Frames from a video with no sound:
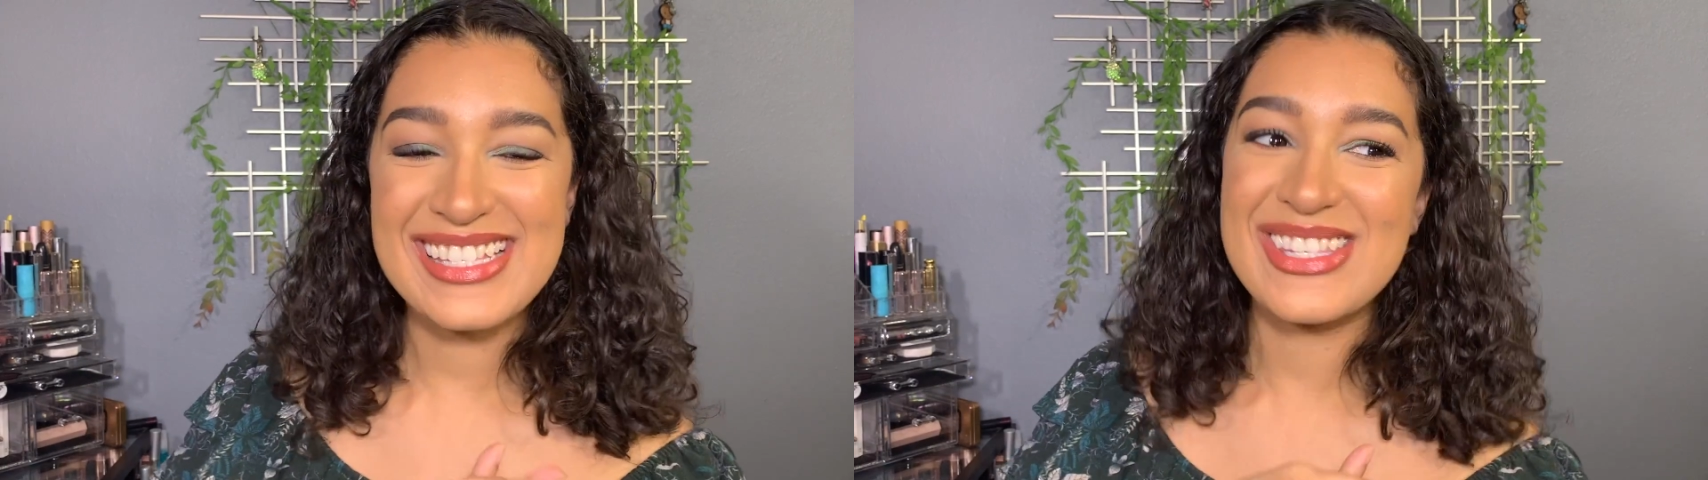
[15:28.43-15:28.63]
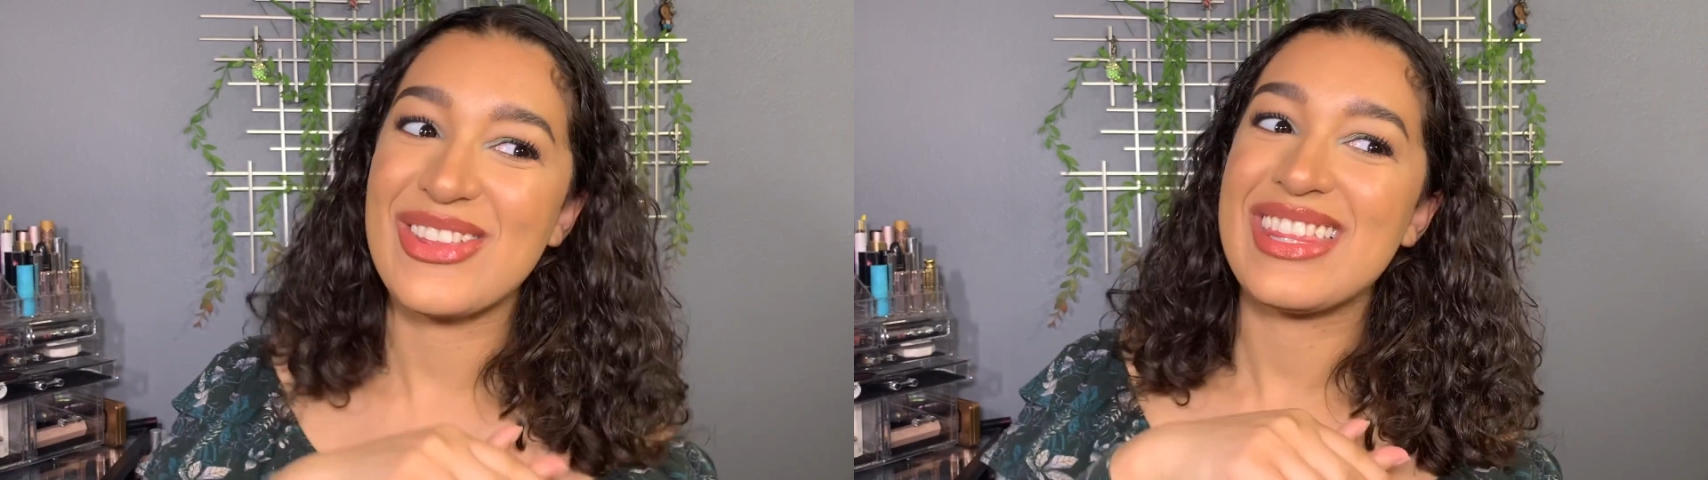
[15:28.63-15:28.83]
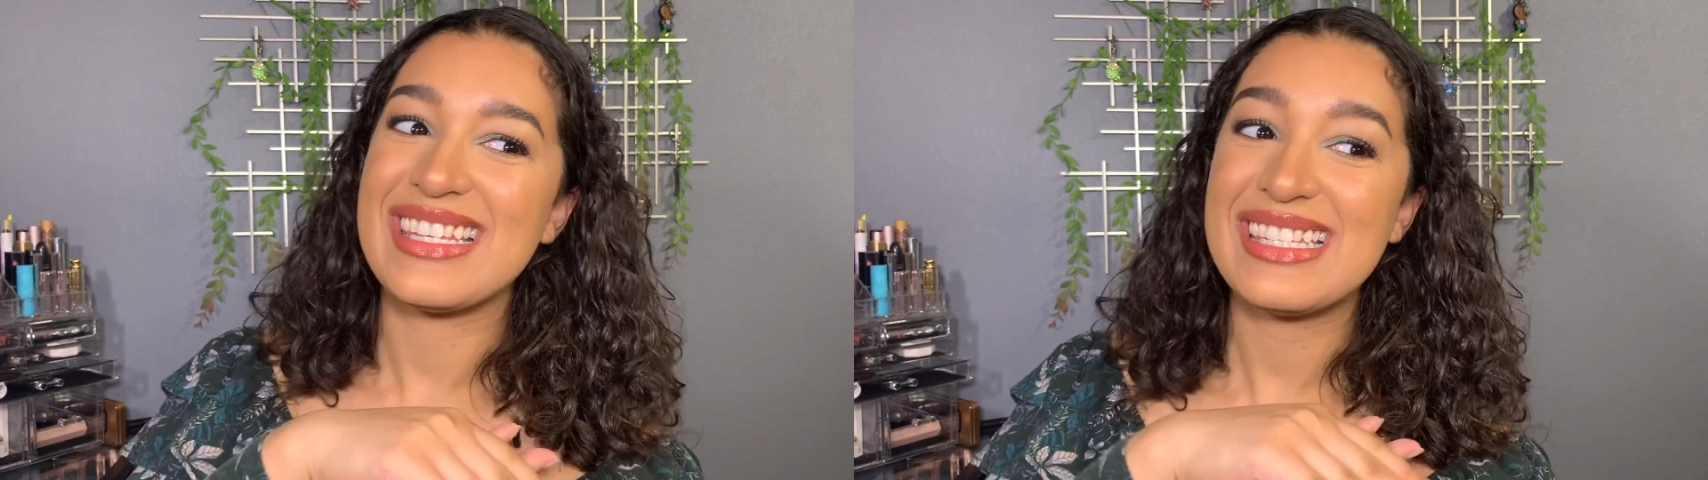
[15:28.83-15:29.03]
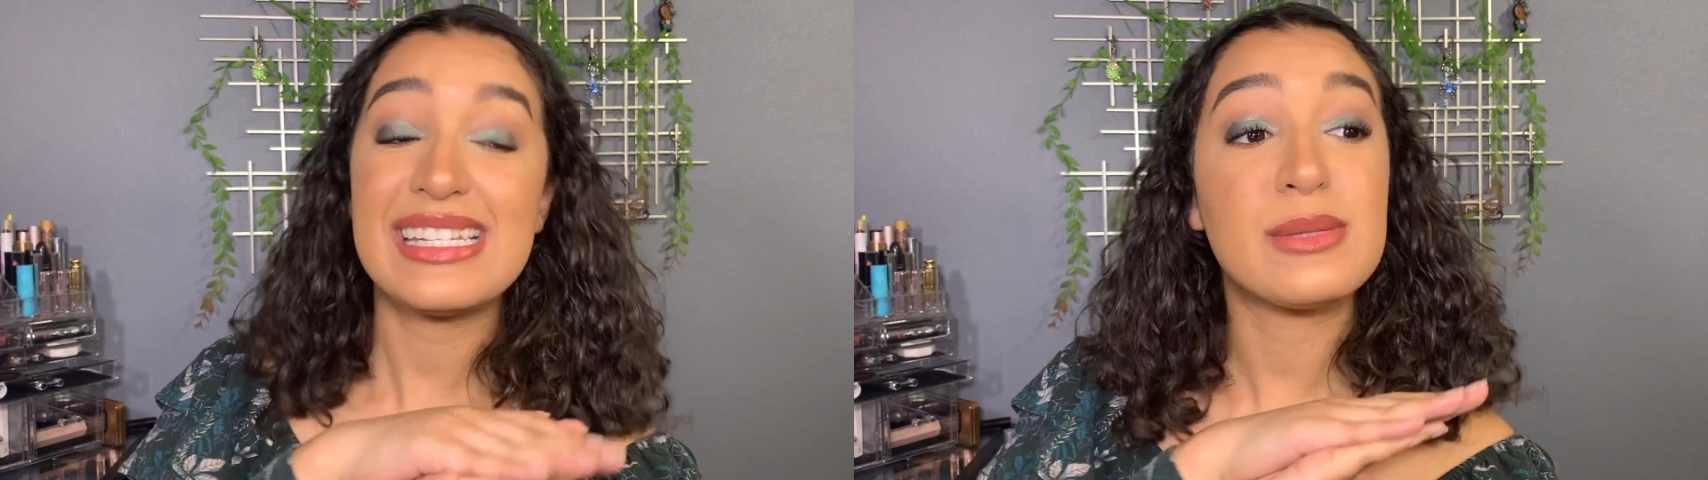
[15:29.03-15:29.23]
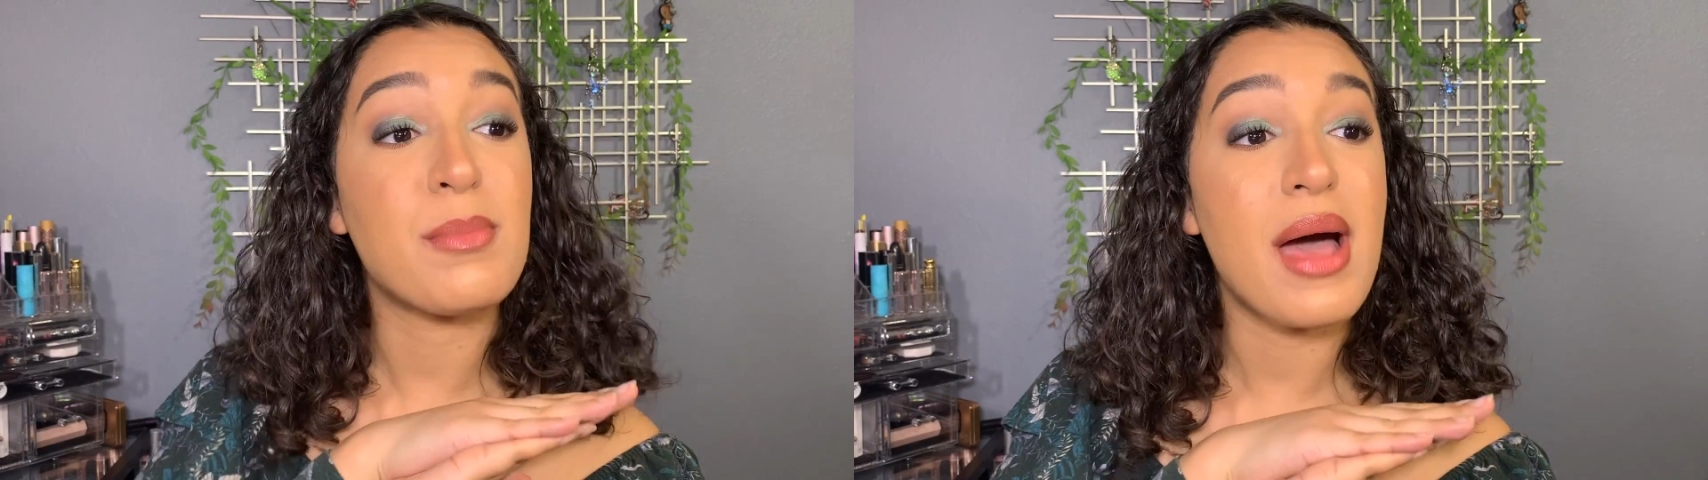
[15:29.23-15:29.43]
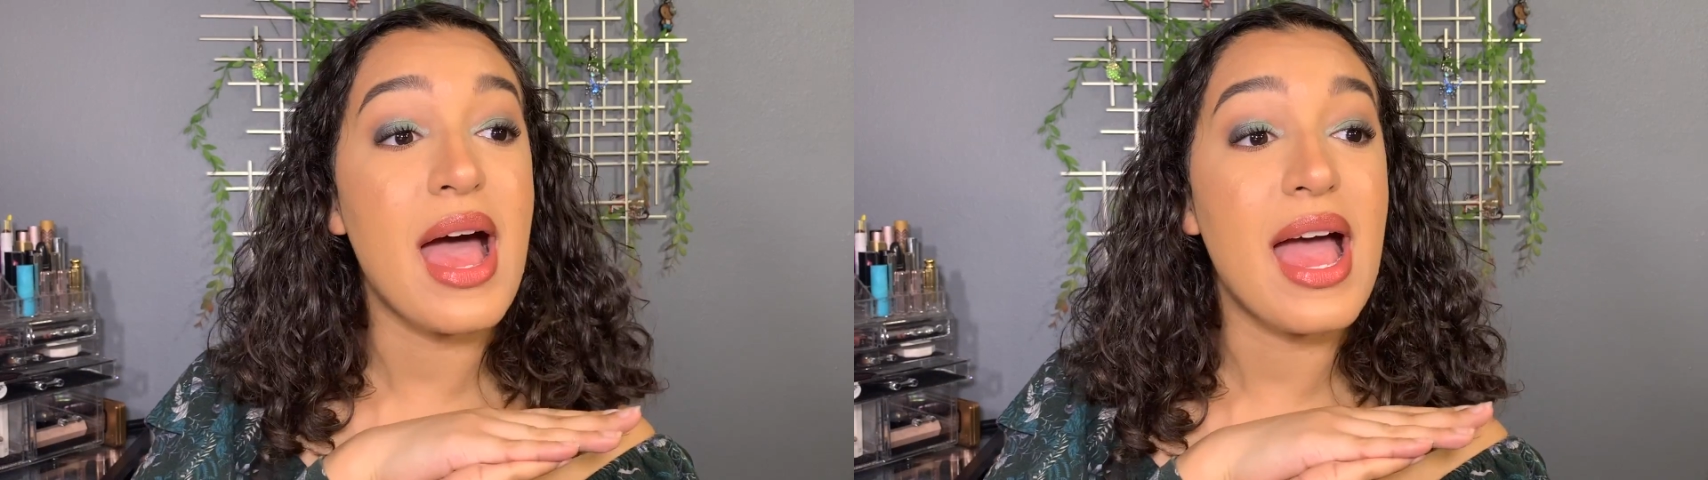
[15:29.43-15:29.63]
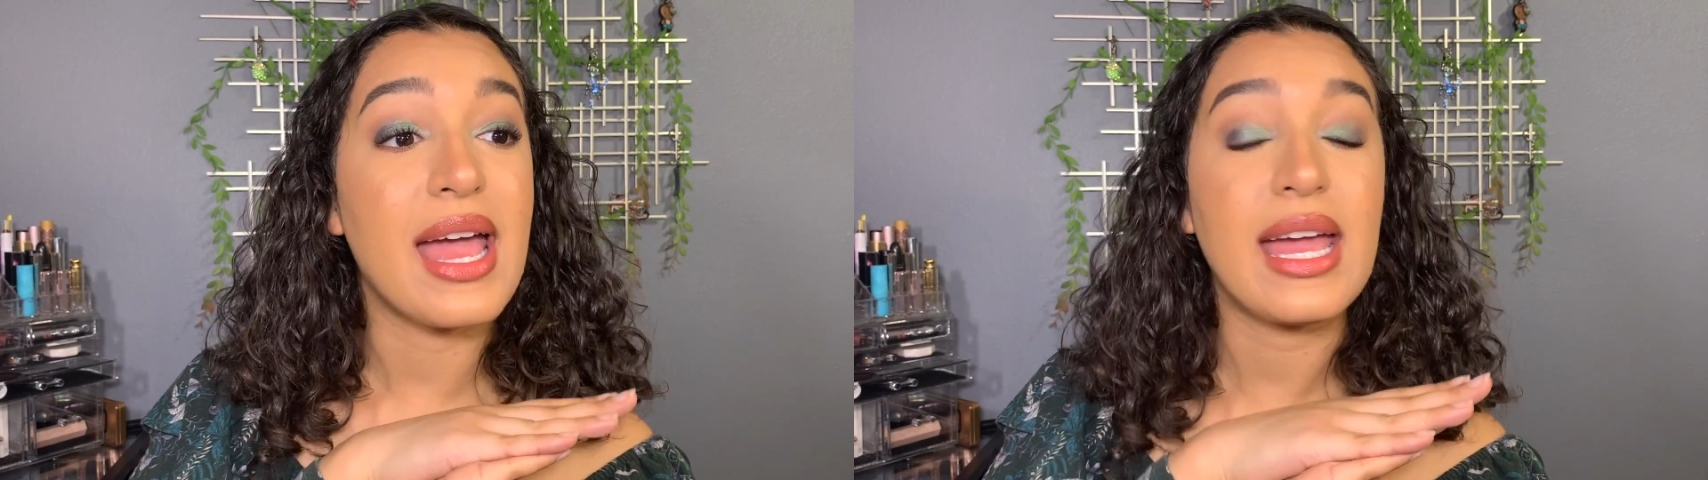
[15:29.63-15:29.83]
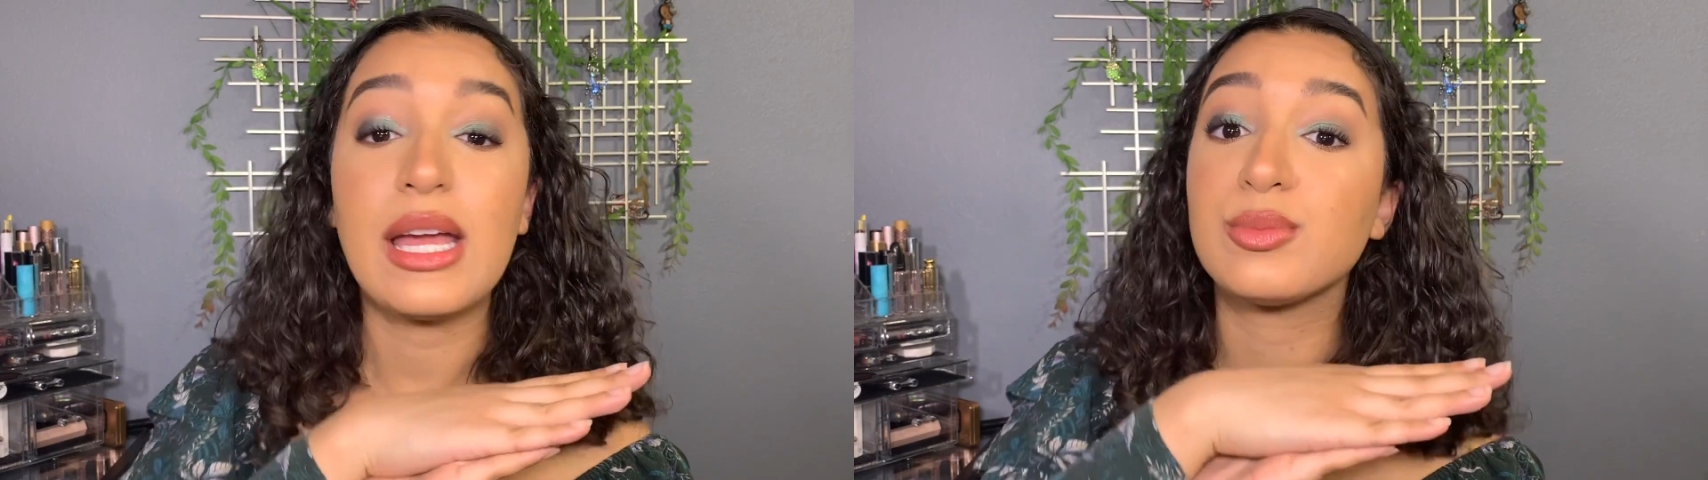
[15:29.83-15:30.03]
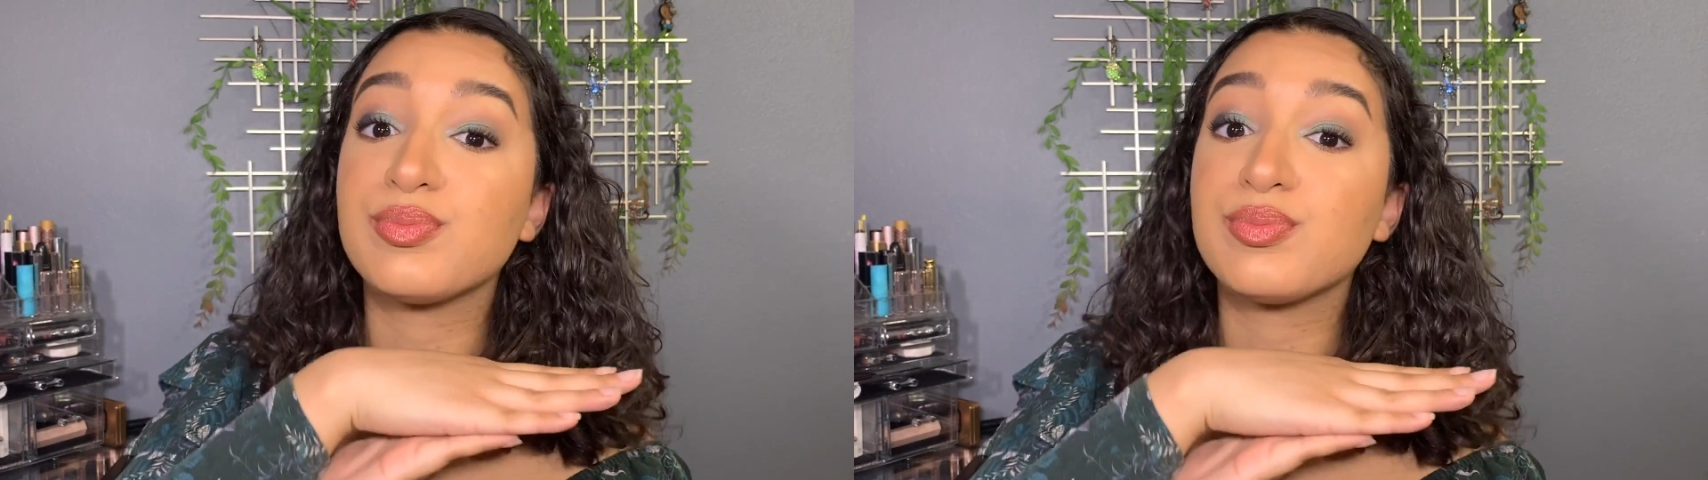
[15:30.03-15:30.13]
so this is my